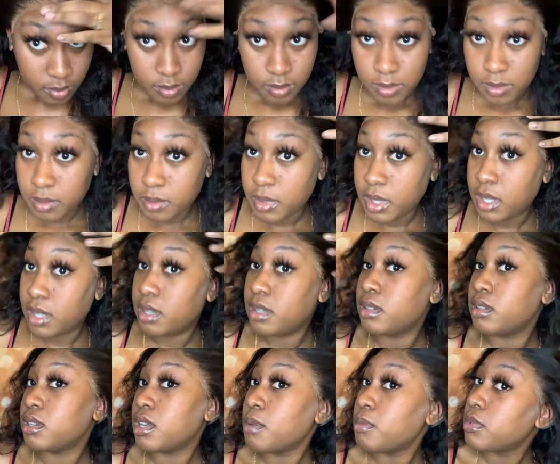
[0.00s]
But yeah,
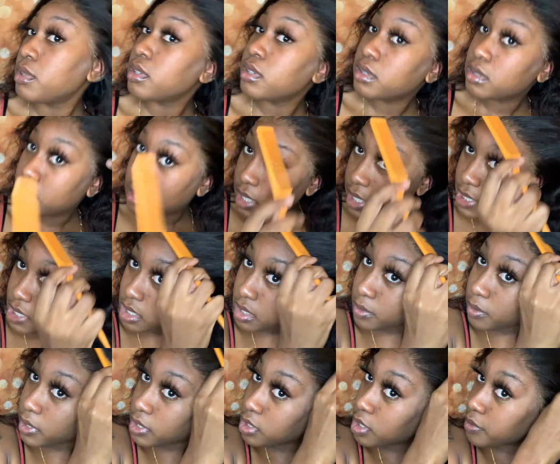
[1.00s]
I'm gonna let this
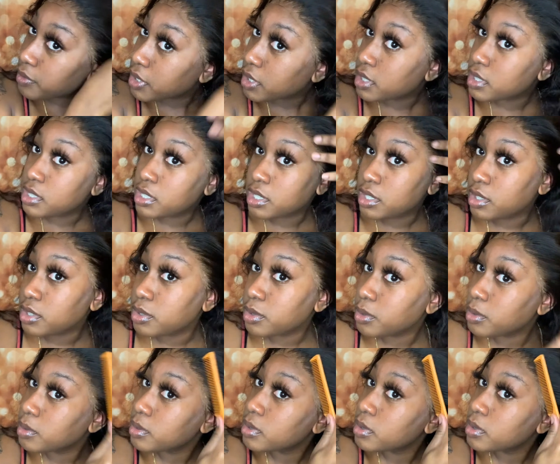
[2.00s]
voiceover continue.